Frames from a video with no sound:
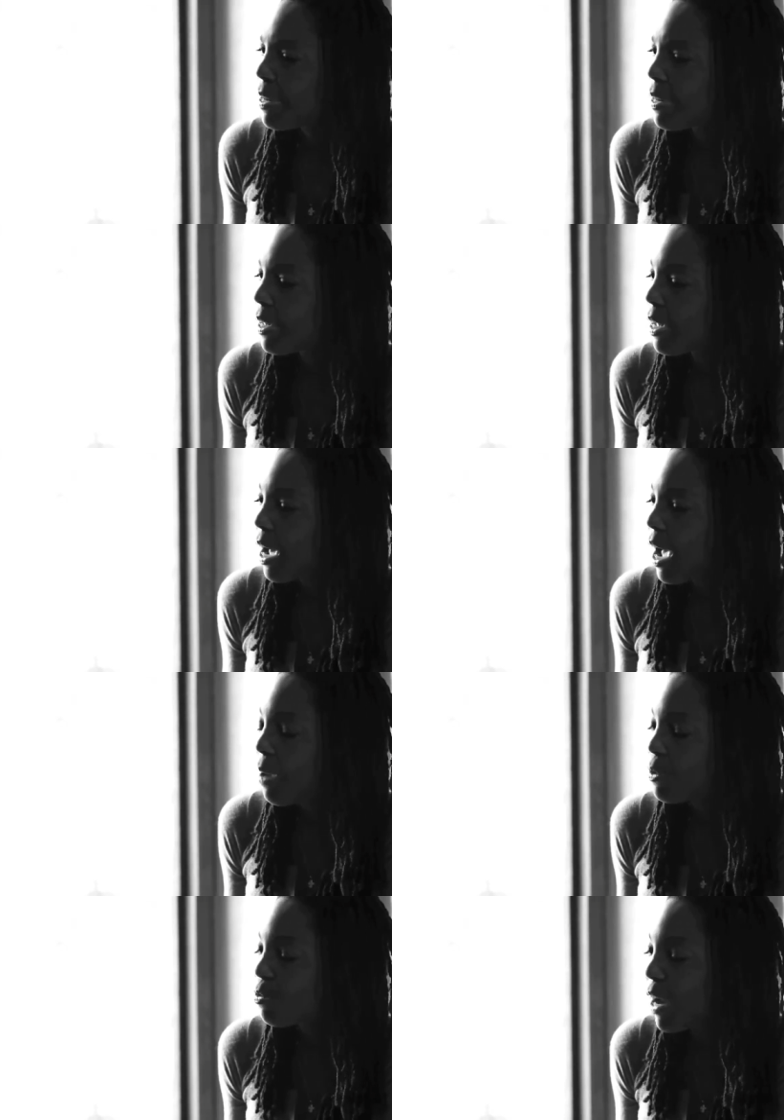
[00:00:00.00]
then
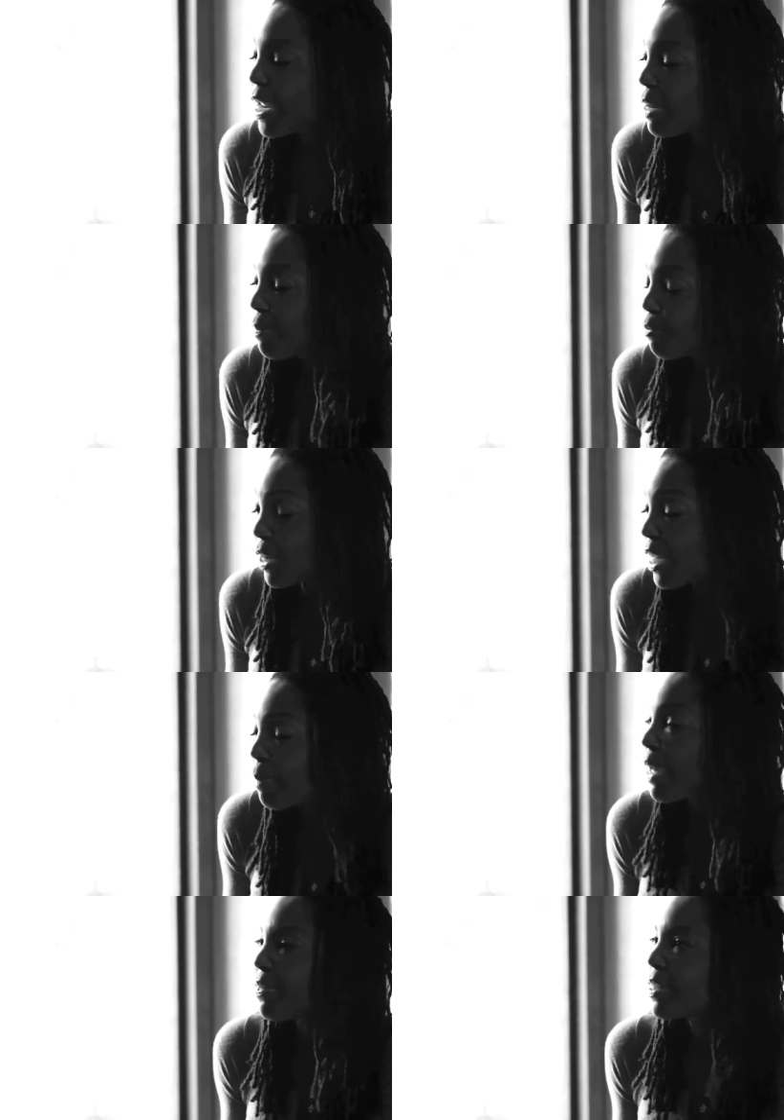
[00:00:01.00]
I would write, read
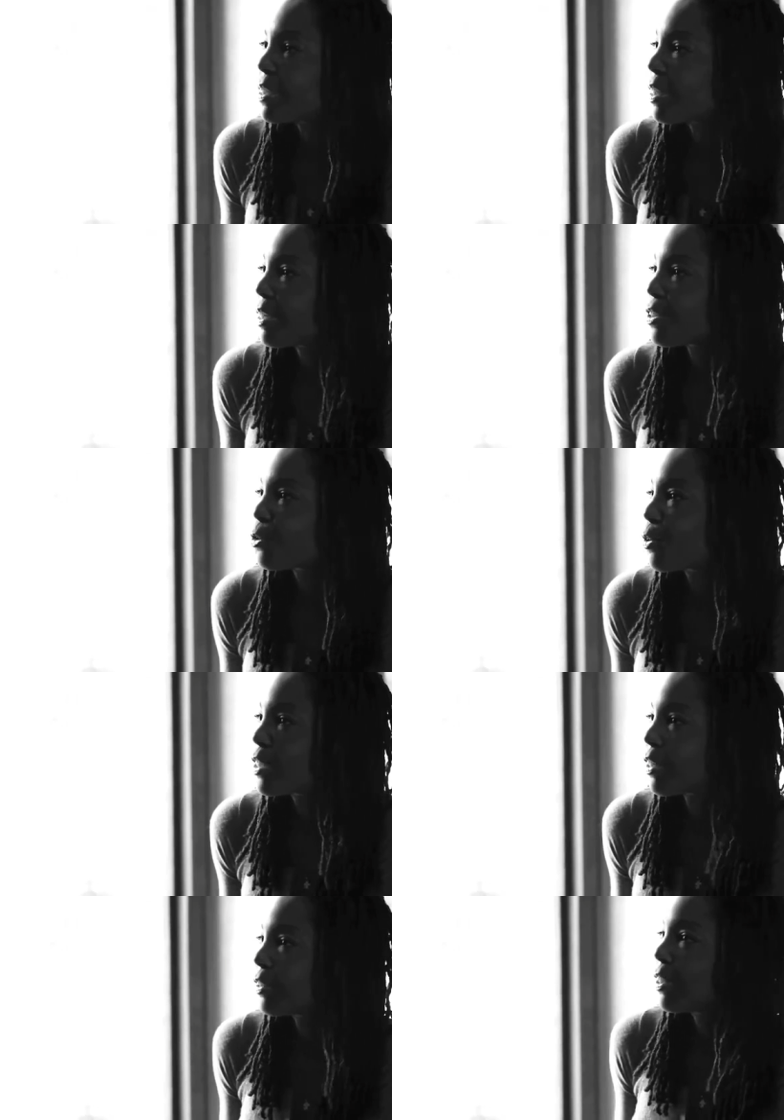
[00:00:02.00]
about these things in
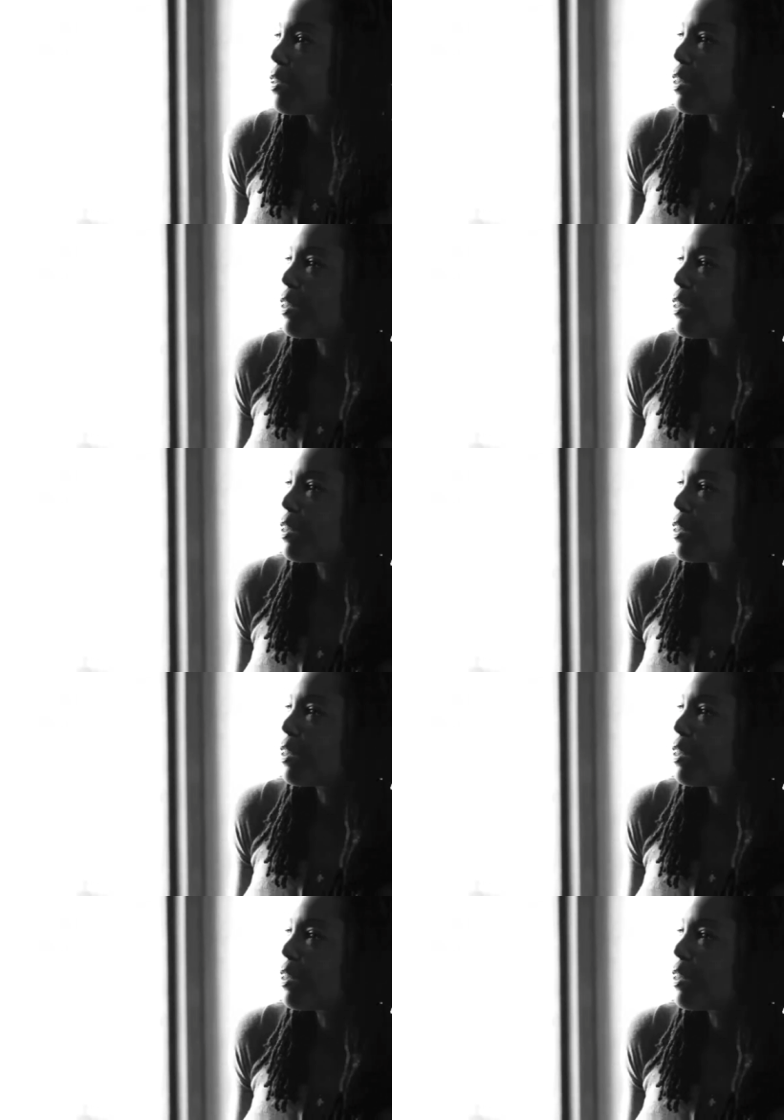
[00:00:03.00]
Joyce Carol